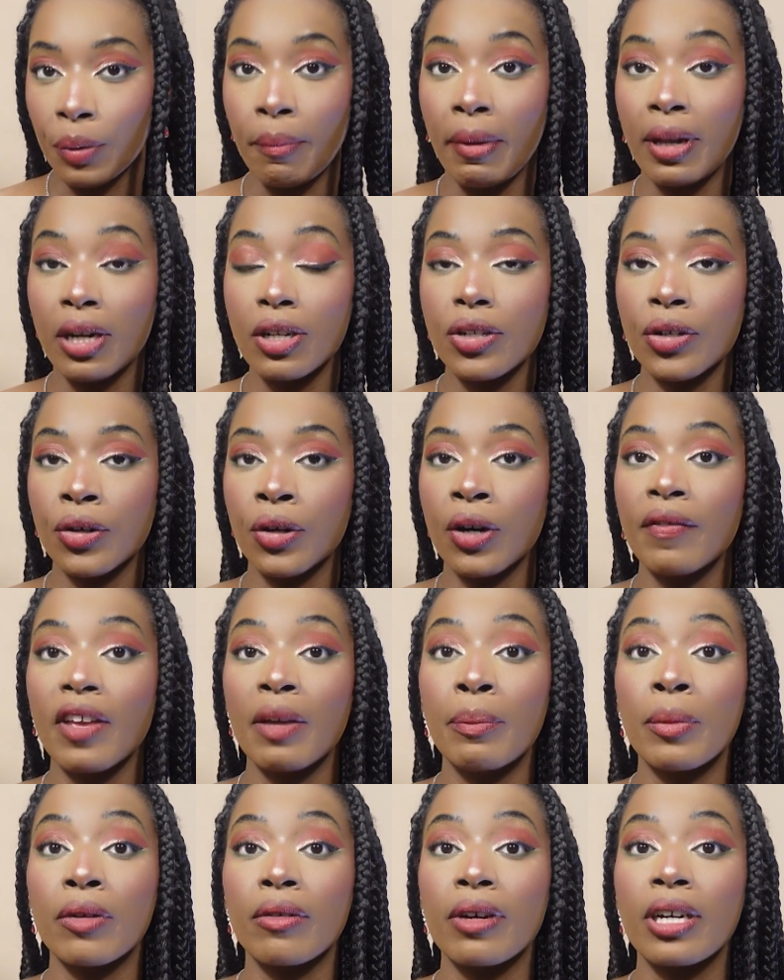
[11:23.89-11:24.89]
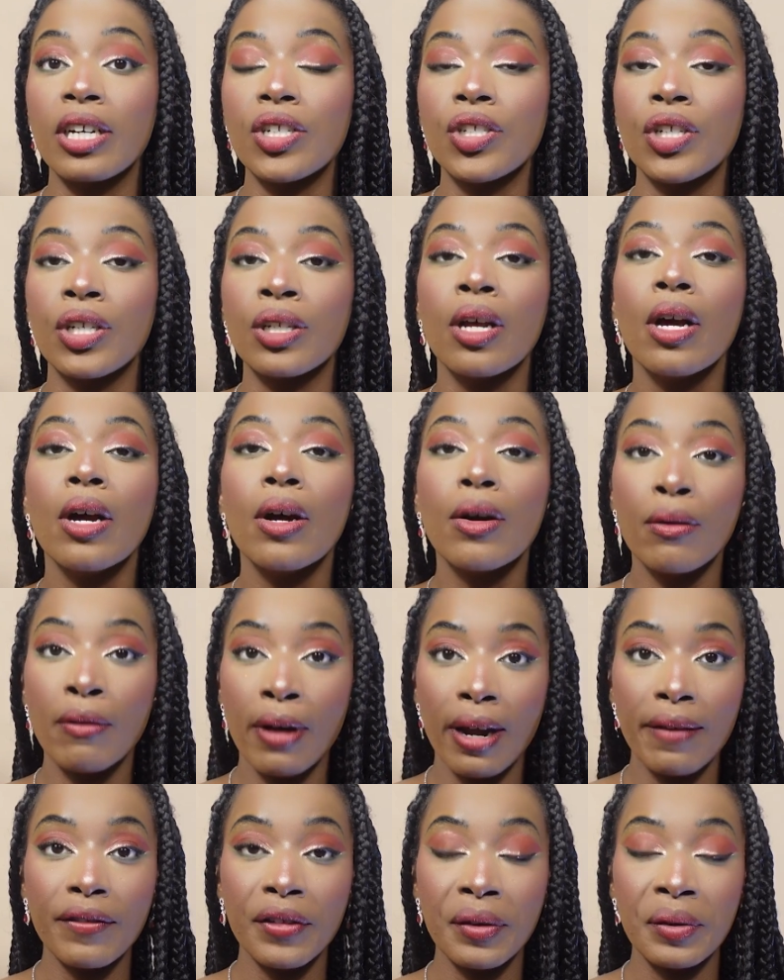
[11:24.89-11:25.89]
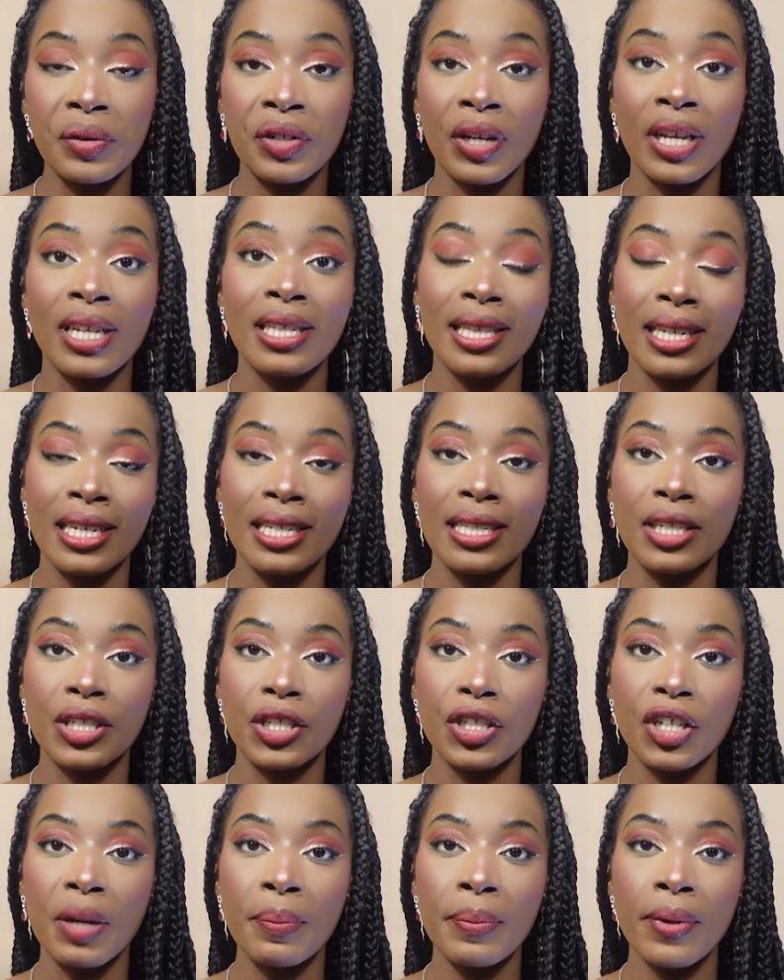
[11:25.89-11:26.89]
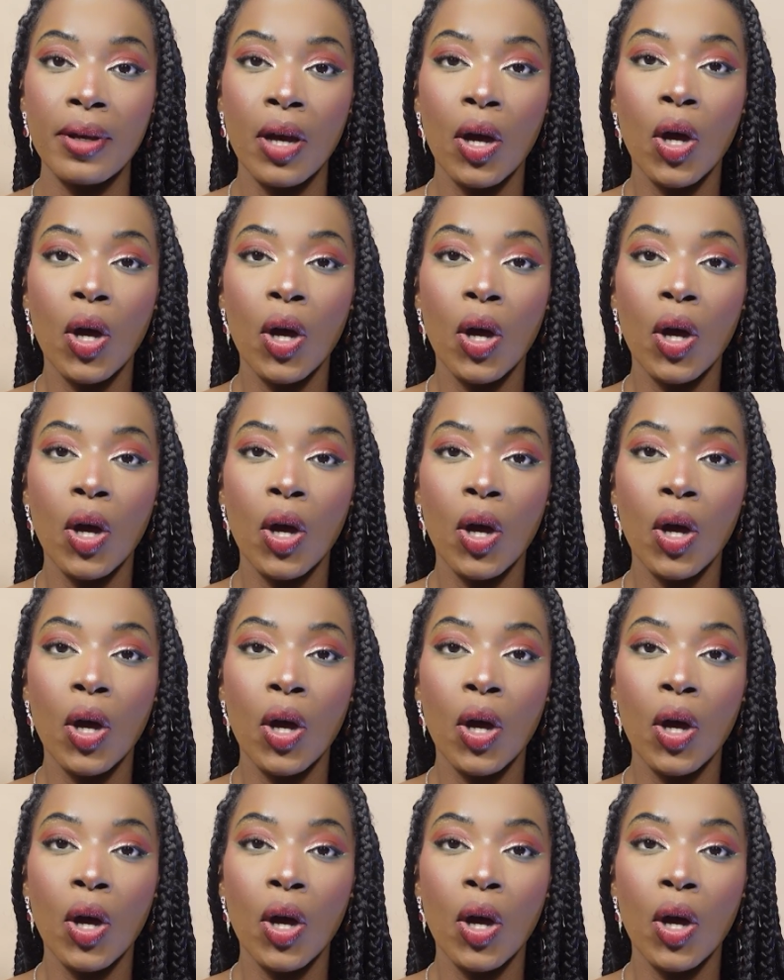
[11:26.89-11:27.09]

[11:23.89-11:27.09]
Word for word: Minister of Immigration, Refugee and Citizenship,